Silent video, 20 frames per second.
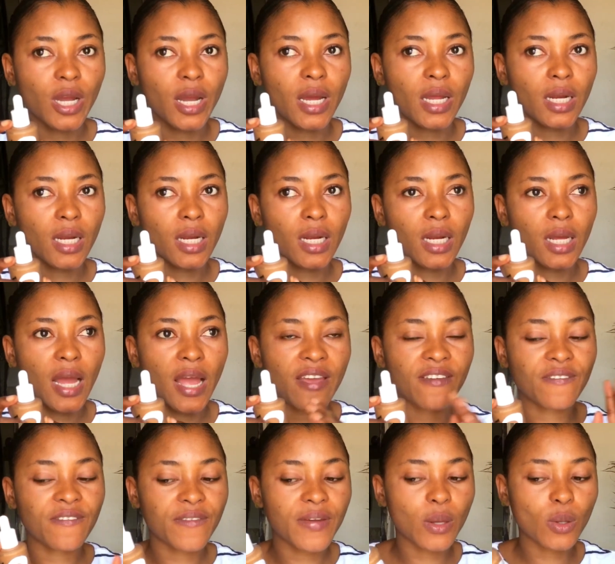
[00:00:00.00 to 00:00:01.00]
And I
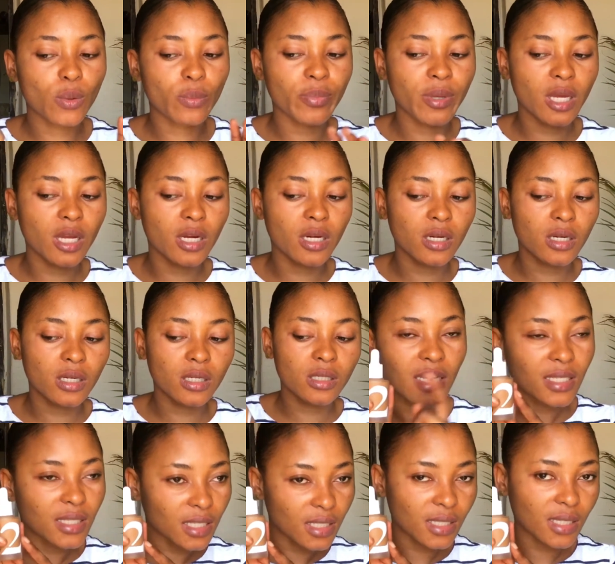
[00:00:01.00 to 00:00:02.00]
feel because
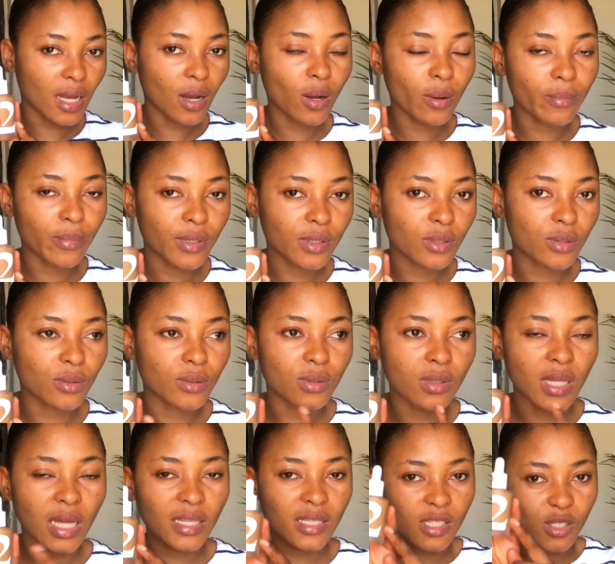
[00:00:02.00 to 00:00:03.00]
it's the second bottle,
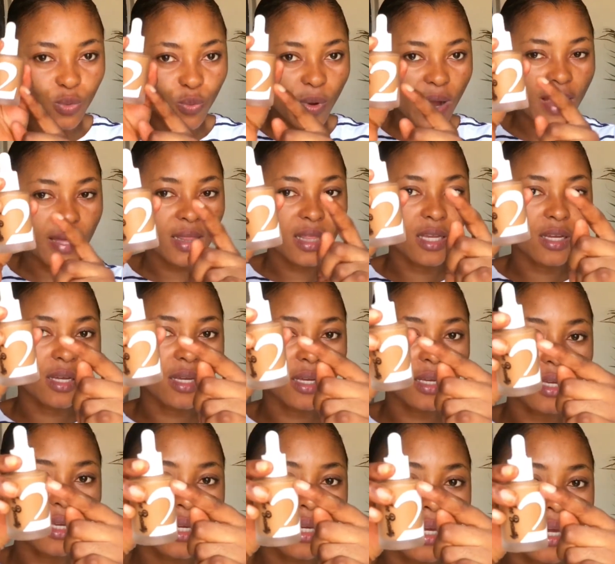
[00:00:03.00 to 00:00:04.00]
that's why they
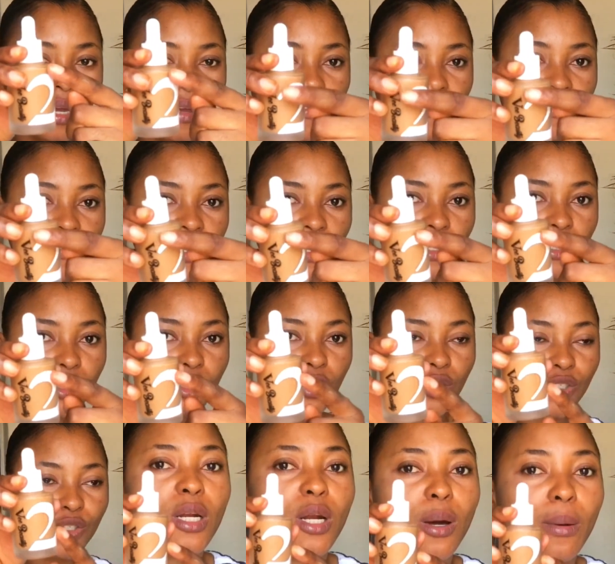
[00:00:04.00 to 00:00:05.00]
gave
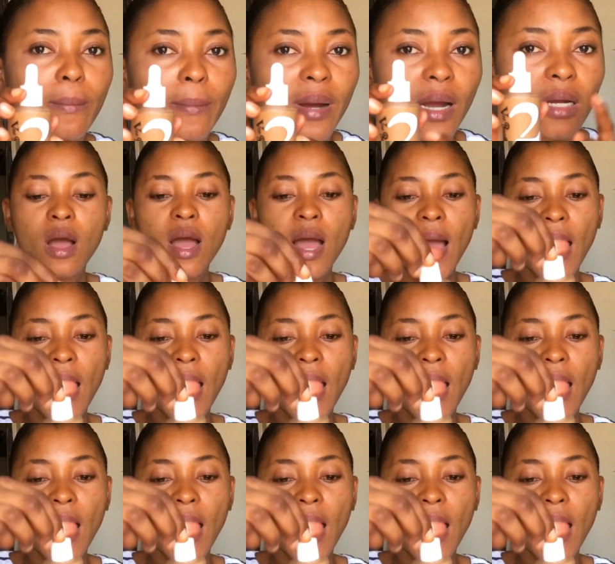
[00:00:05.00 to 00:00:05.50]
this number.